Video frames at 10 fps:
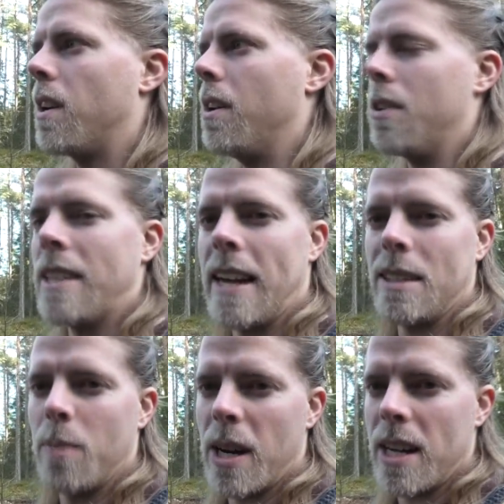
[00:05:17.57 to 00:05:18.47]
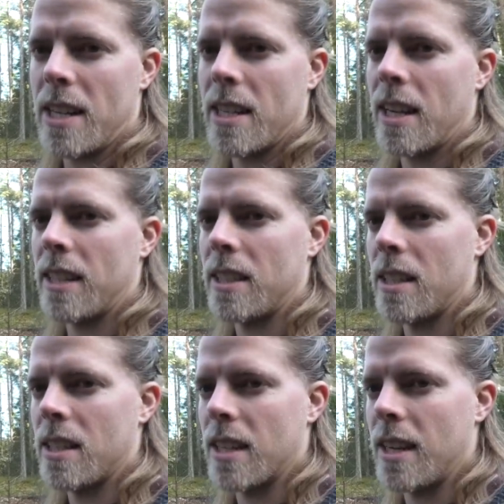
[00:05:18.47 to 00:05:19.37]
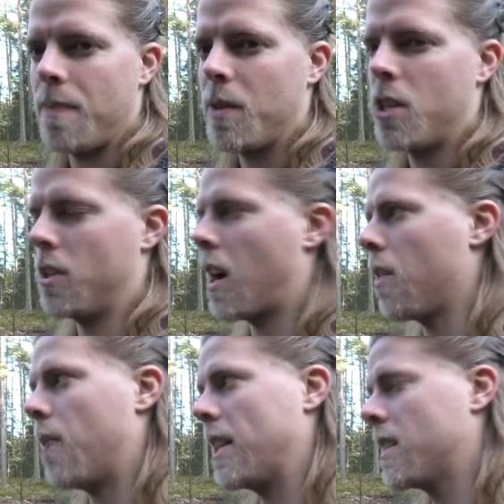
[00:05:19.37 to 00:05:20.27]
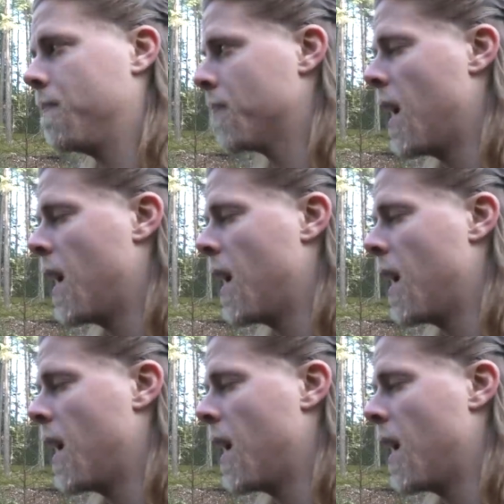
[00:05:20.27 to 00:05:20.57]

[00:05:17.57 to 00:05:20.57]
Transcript: looks as bright as it could otherwise.